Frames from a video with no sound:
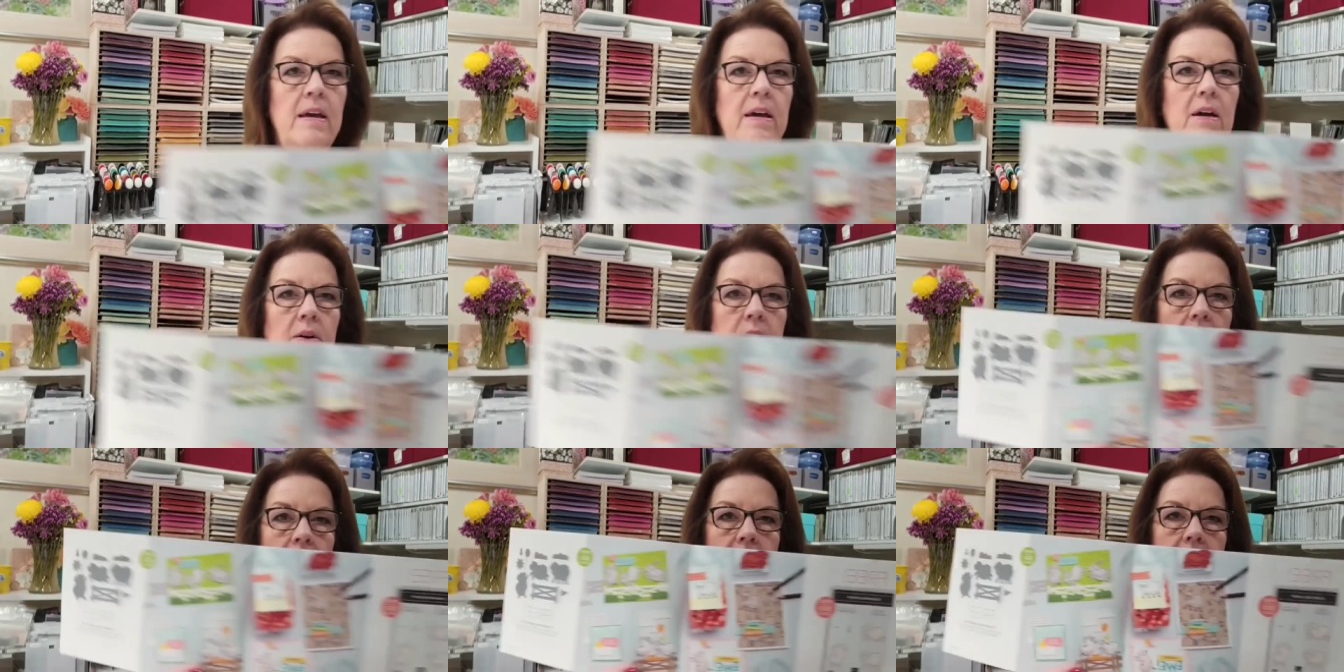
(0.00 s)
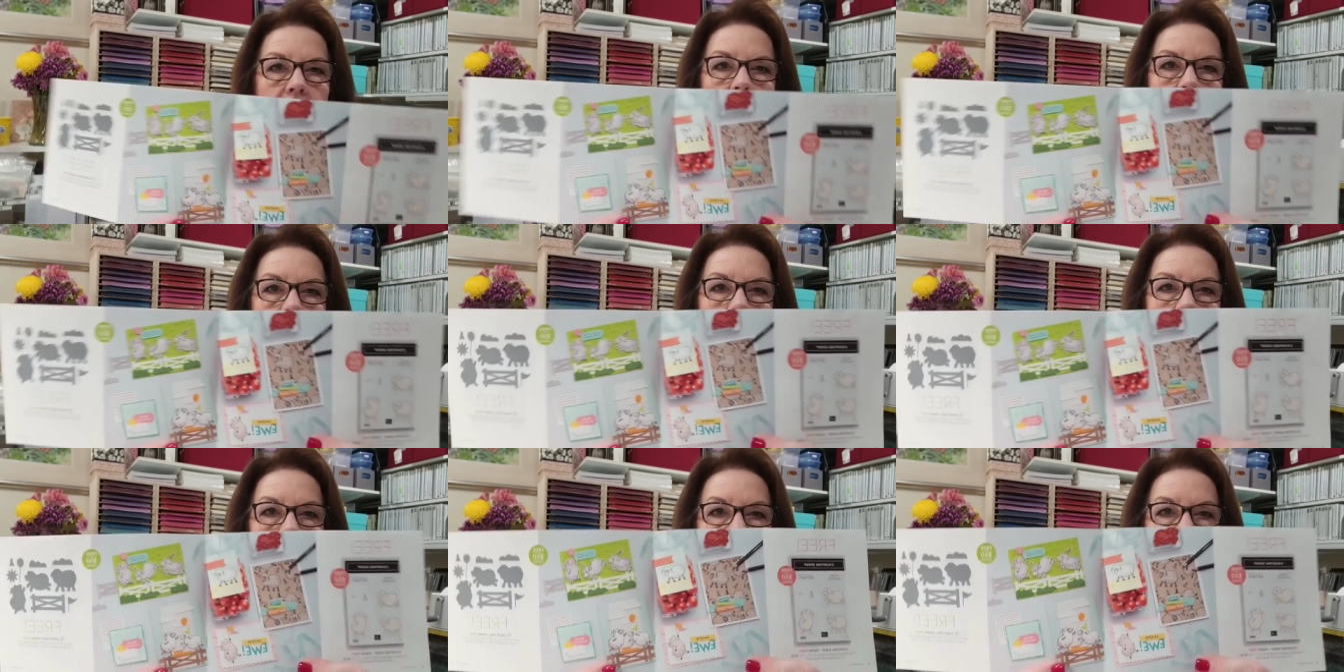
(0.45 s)
Okay,
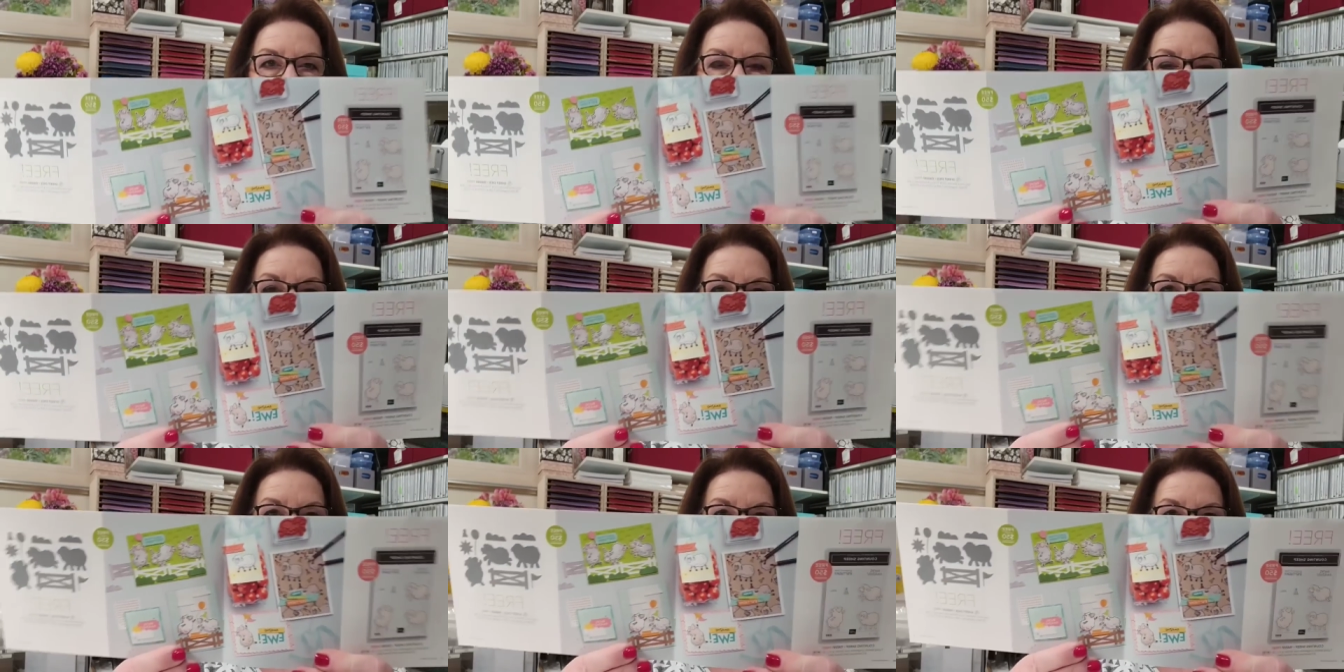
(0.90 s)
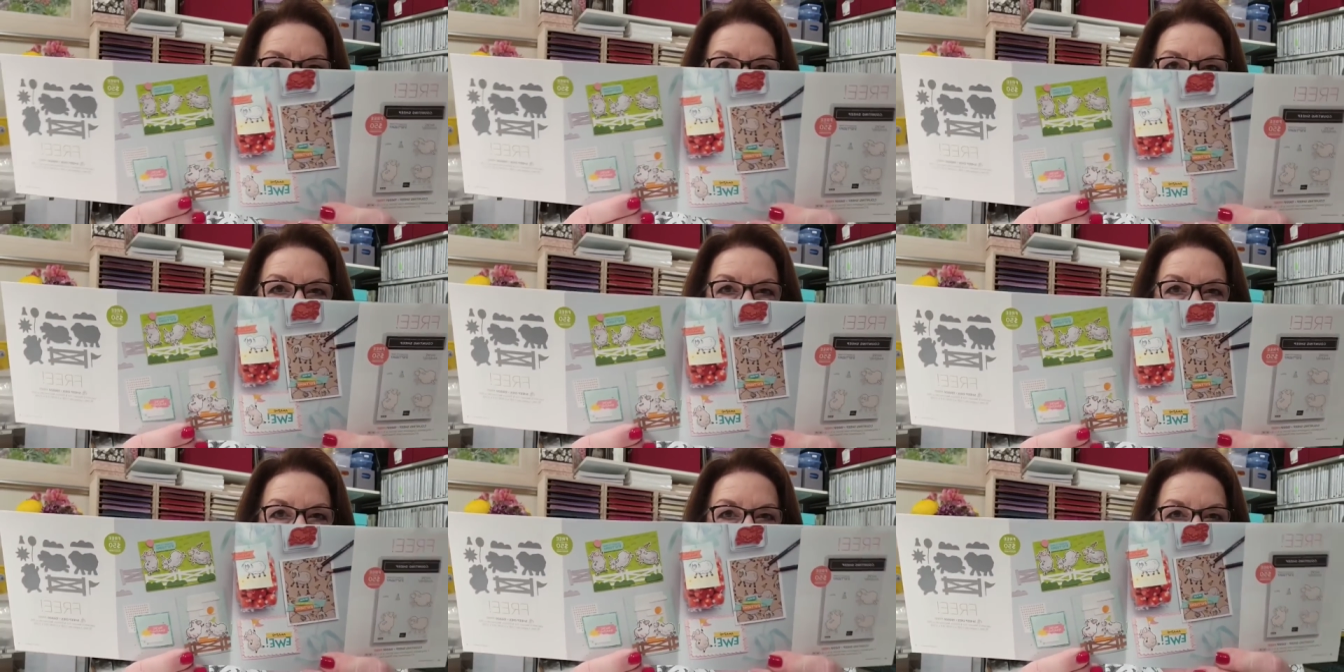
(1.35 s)
these we will be
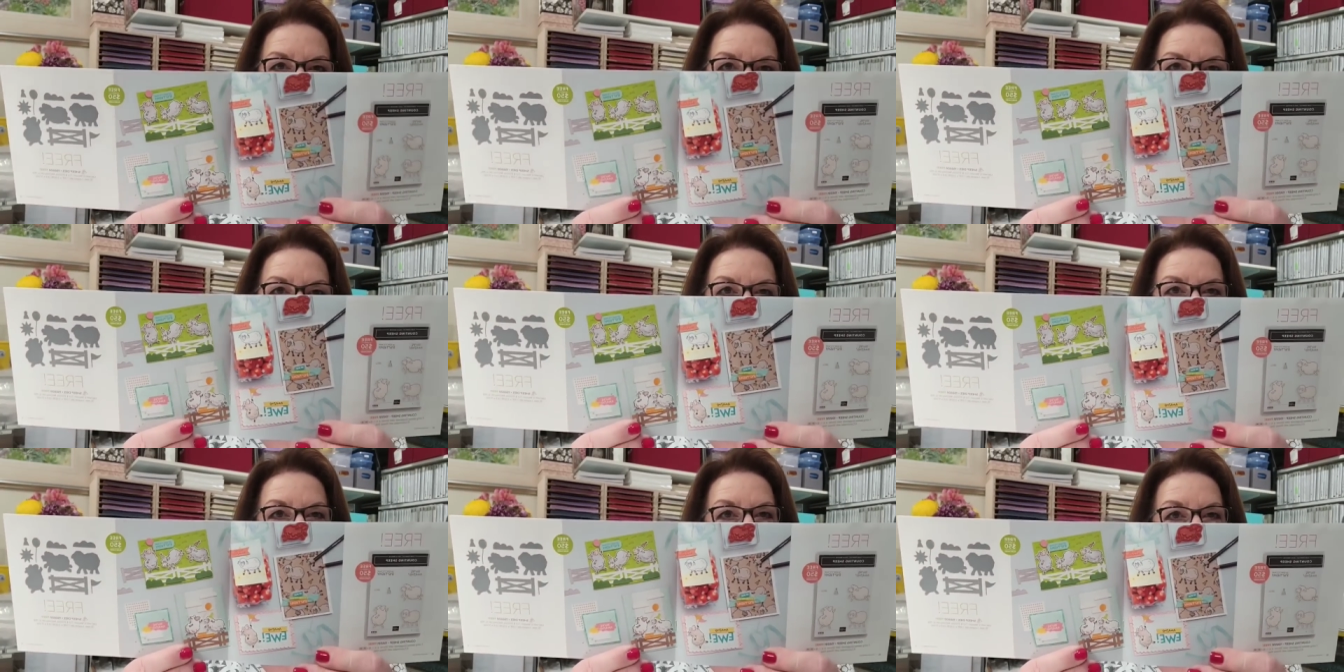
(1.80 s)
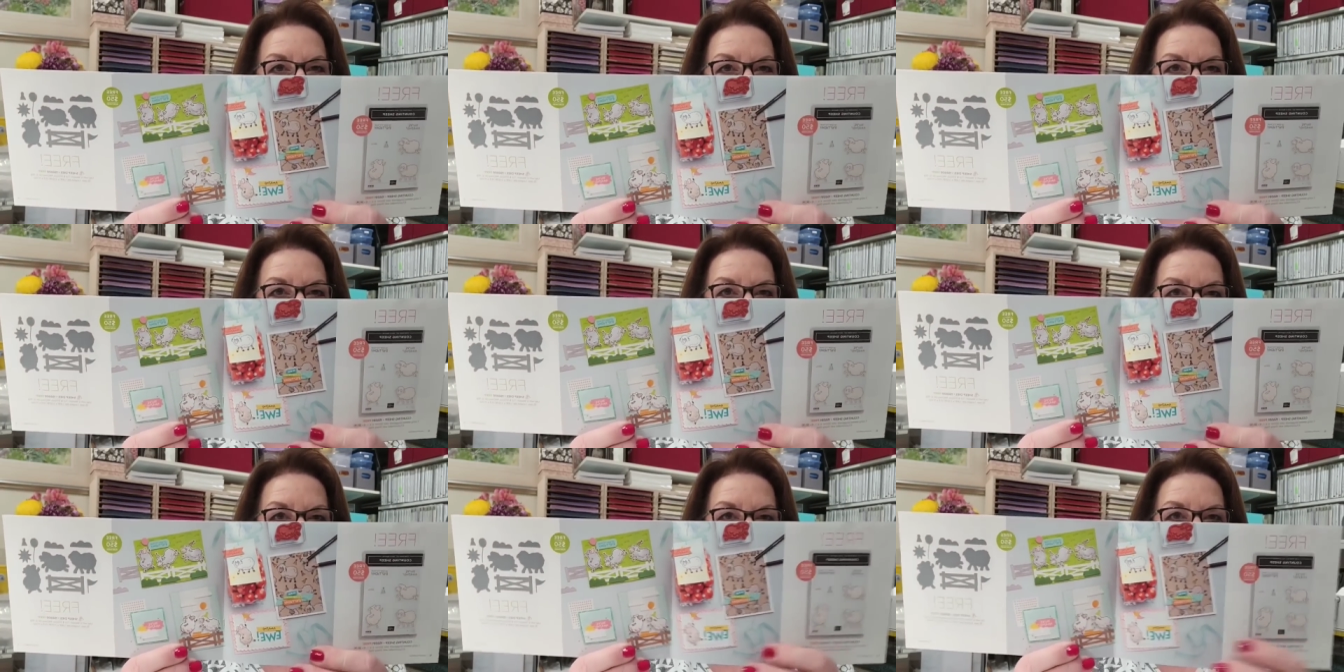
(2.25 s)
using soon as
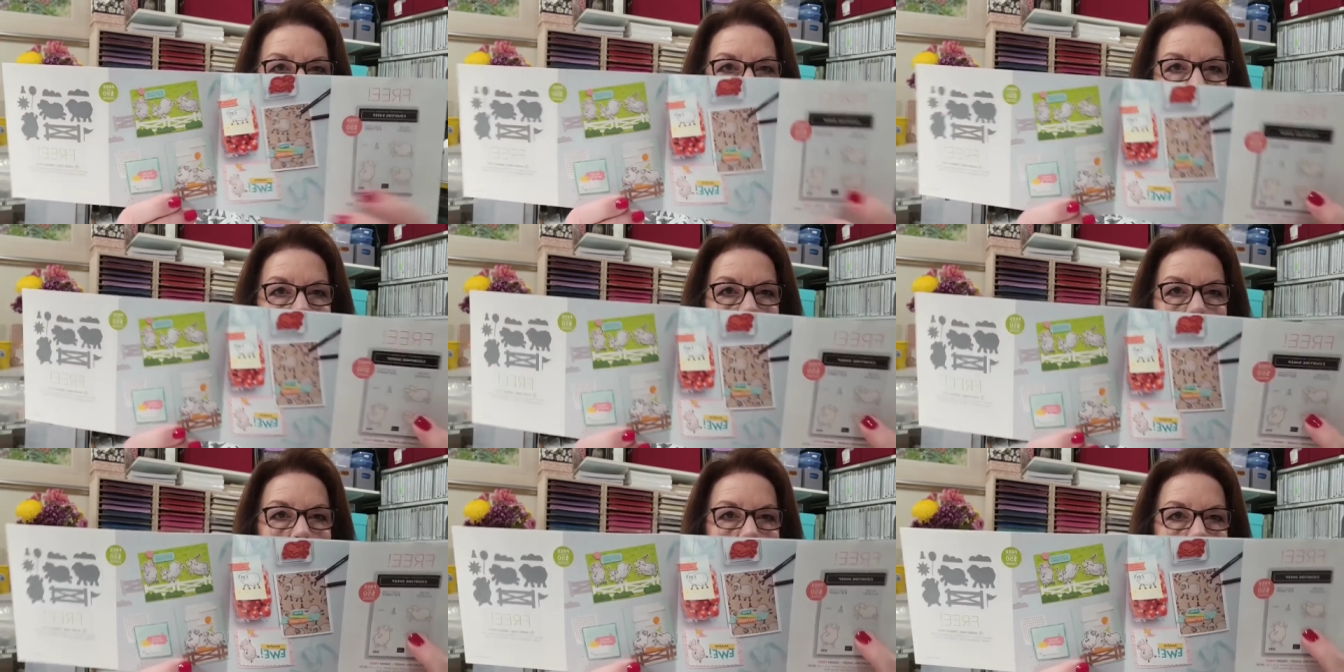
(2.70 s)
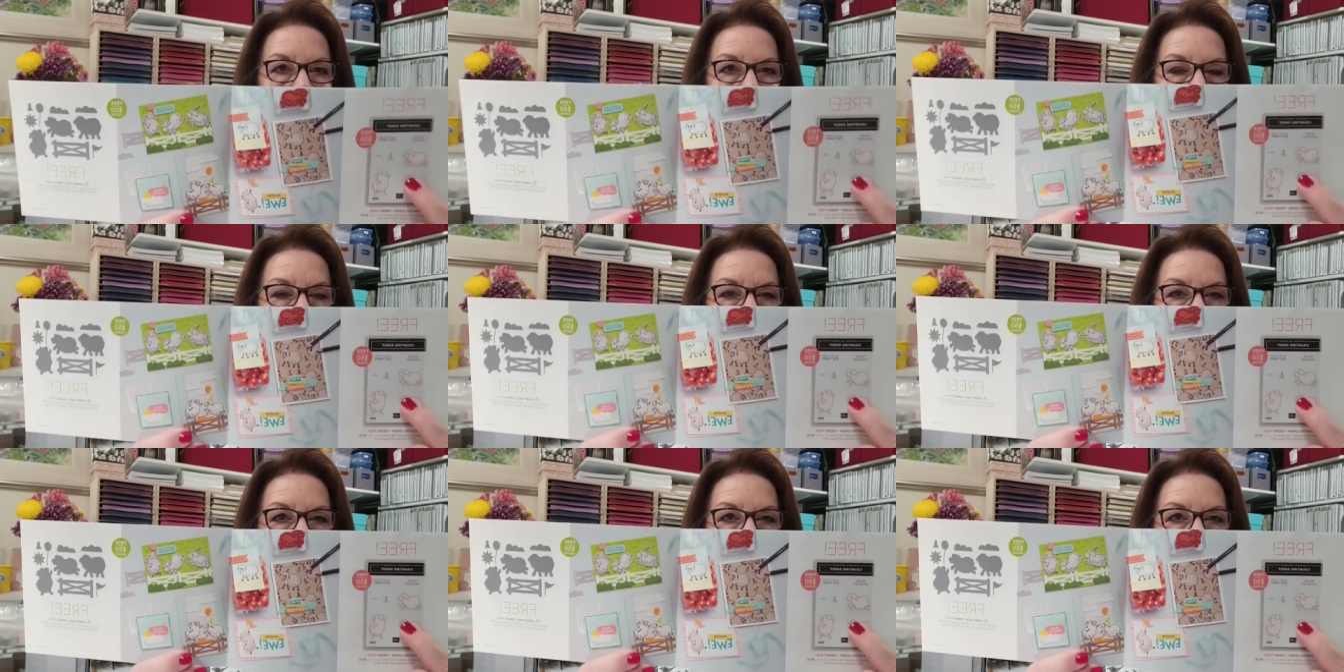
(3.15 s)
well, the cute